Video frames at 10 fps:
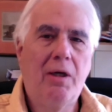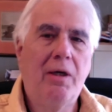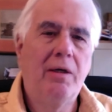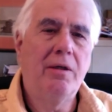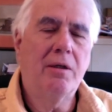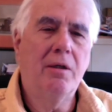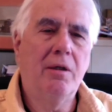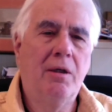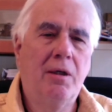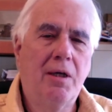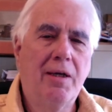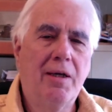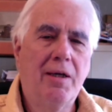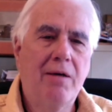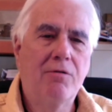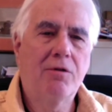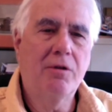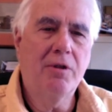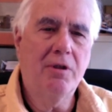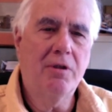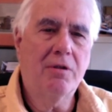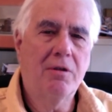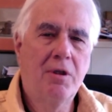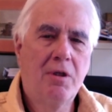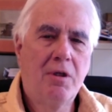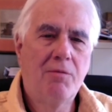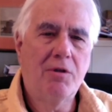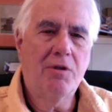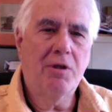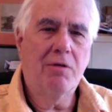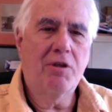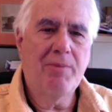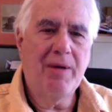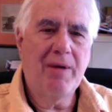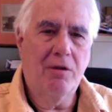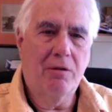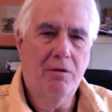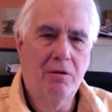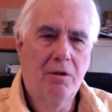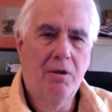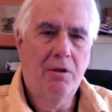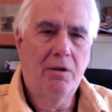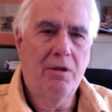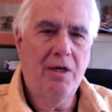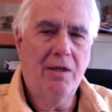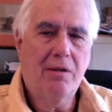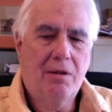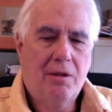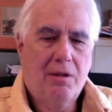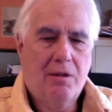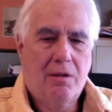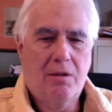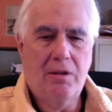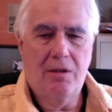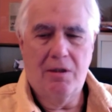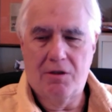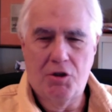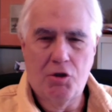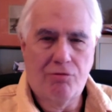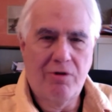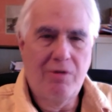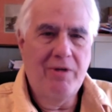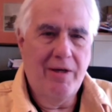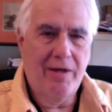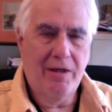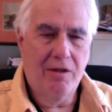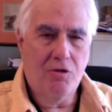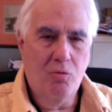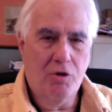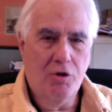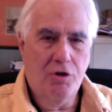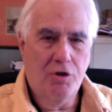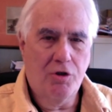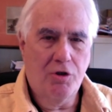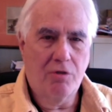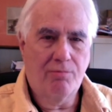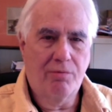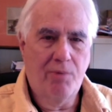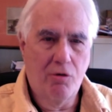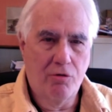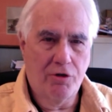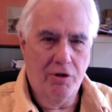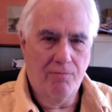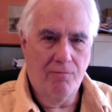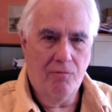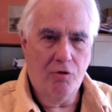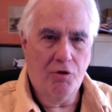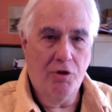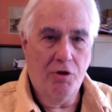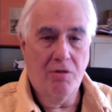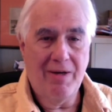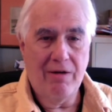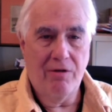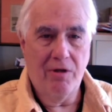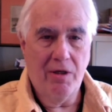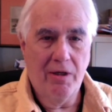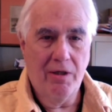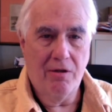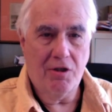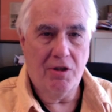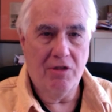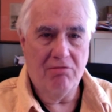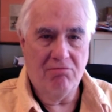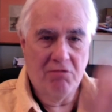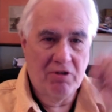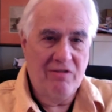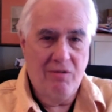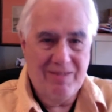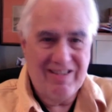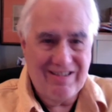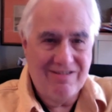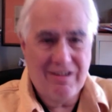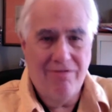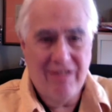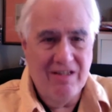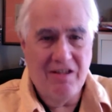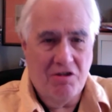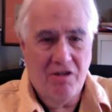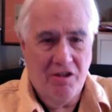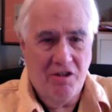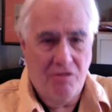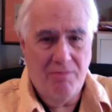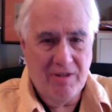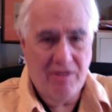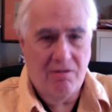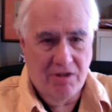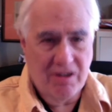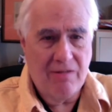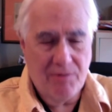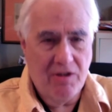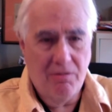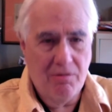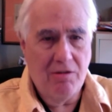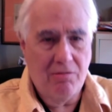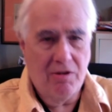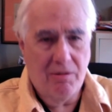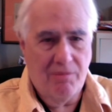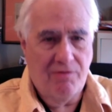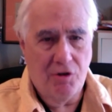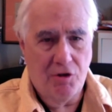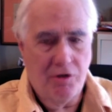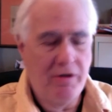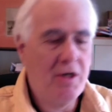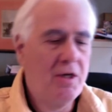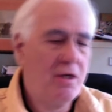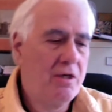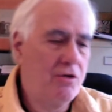And I counted it because I respect her, not as a jeremiad against what she was proposing, but she doesn't come out in the end and say, everybody out there reading this article, you better stop eating meat and become a vegetarian.